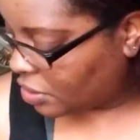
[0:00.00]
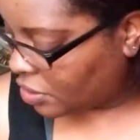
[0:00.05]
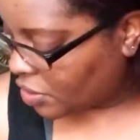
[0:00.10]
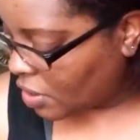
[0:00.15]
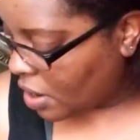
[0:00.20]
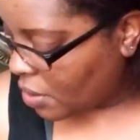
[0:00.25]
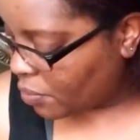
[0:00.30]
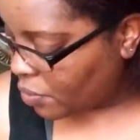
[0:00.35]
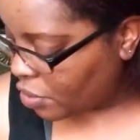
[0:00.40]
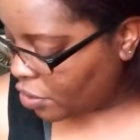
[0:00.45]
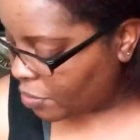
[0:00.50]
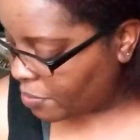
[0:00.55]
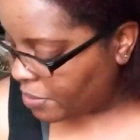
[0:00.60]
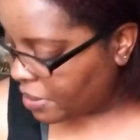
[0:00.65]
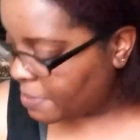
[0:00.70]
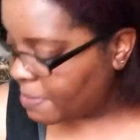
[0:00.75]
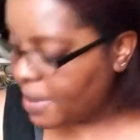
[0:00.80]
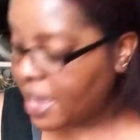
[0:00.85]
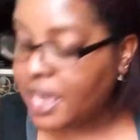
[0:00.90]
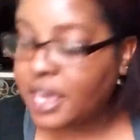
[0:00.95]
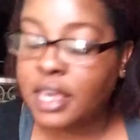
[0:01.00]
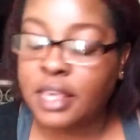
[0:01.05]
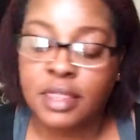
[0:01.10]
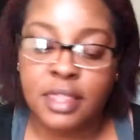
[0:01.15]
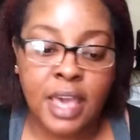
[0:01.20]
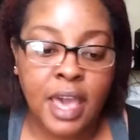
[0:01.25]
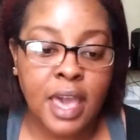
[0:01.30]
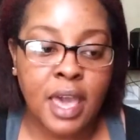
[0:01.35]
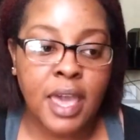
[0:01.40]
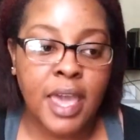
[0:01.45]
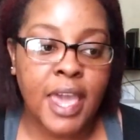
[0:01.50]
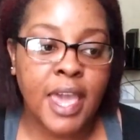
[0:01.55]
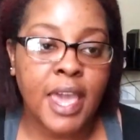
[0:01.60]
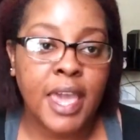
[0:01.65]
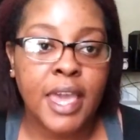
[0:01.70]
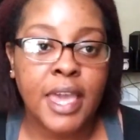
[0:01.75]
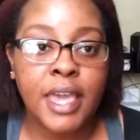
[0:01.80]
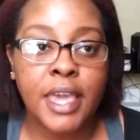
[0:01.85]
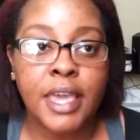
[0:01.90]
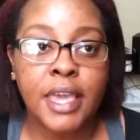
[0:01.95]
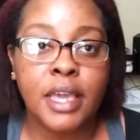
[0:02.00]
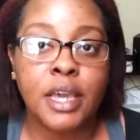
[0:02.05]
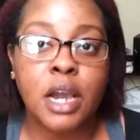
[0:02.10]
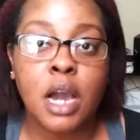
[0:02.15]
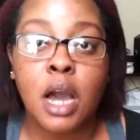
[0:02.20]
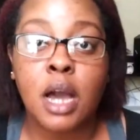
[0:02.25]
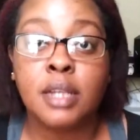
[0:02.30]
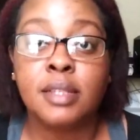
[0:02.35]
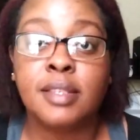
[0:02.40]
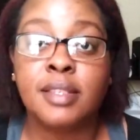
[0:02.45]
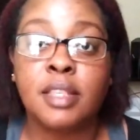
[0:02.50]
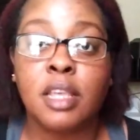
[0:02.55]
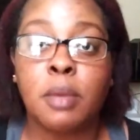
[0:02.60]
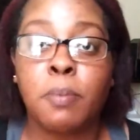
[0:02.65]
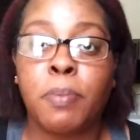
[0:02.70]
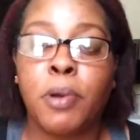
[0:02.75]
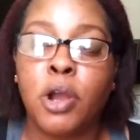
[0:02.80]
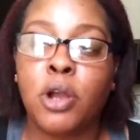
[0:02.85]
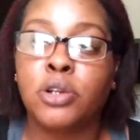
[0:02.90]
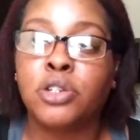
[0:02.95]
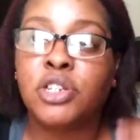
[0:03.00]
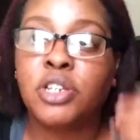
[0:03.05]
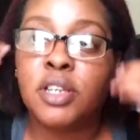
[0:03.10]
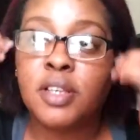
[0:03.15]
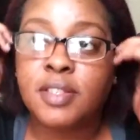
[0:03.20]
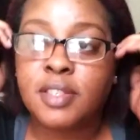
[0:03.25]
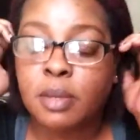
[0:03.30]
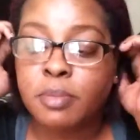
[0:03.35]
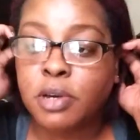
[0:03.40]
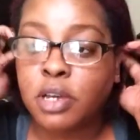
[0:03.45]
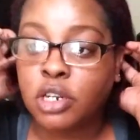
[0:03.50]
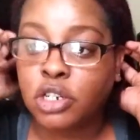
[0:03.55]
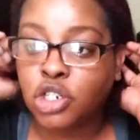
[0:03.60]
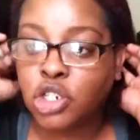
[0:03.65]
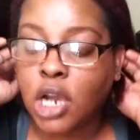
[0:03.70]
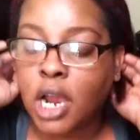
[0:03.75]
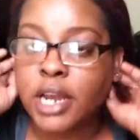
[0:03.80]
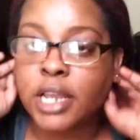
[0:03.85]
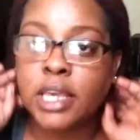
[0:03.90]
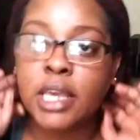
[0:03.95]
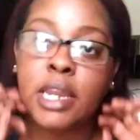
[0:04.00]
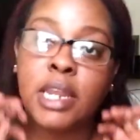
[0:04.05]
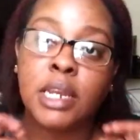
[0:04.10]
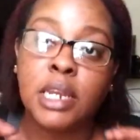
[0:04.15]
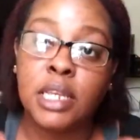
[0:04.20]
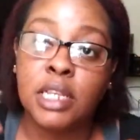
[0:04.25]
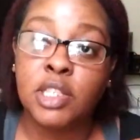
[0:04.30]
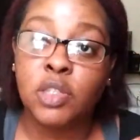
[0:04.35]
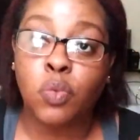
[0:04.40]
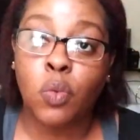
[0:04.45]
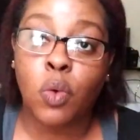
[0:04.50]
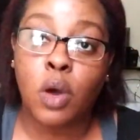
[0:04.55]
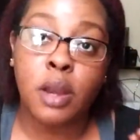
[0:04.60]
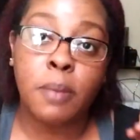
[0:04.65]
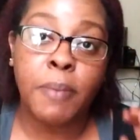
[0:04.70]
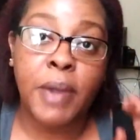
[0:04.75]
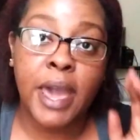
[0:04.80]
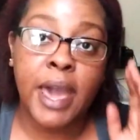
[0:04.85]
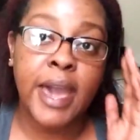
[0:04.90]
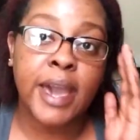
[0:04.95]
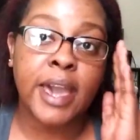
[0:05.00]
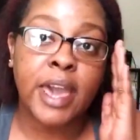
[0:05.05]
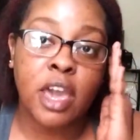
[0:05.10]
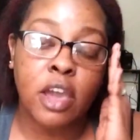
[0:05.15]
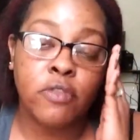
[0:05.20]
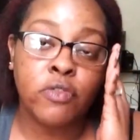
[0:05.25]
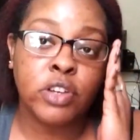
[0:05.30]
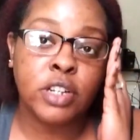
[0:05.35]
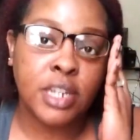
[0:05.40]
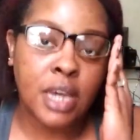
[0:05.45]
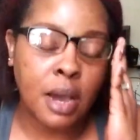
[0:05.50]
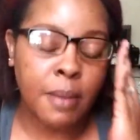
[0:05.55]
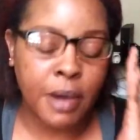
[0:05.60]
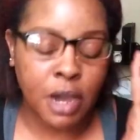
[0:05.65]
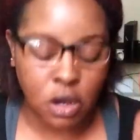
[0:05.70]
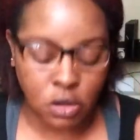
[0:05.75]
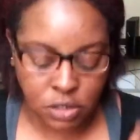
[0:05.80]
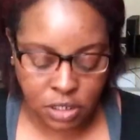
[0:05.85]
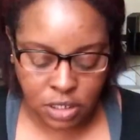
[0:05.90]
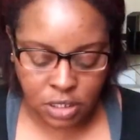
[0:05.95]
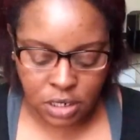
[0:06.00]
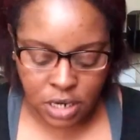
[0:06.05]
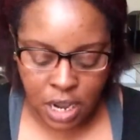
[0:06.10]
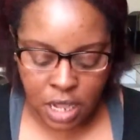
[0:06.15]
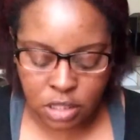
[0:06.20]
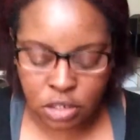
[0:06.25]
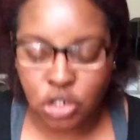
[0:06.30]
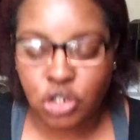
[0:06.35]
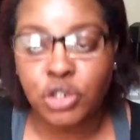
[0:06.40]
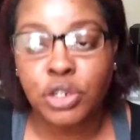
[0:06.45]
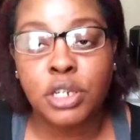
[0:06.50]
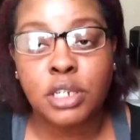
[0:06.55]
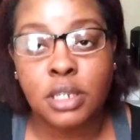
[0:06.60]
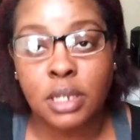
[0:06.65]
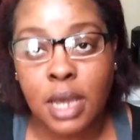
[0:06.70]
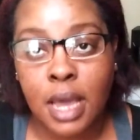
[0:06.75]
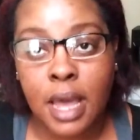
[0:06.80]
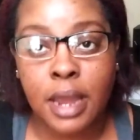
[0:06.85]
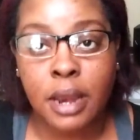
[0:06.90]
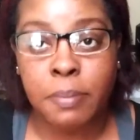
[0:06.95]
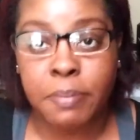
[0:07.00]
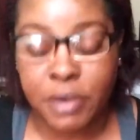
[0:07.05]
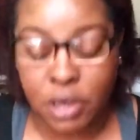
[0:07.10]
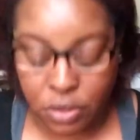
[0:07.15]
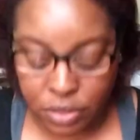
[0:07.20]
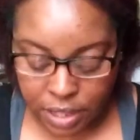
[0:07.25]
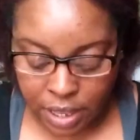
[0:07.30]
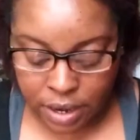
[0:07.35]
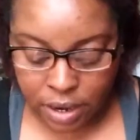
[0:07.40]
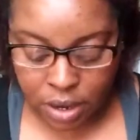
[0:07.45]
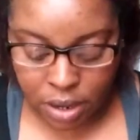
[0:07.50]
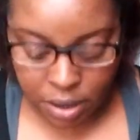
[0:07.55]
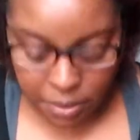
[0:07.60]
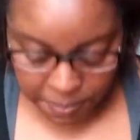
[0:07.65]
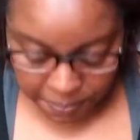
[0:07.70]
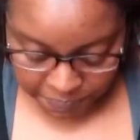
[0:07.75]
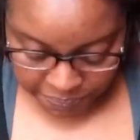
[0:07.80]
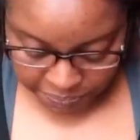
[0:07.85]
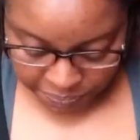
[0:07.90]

So I will be making that a constant purchase. I'm going to try to get at least one pack every time I go to the Dollar Tree to kind of build that up.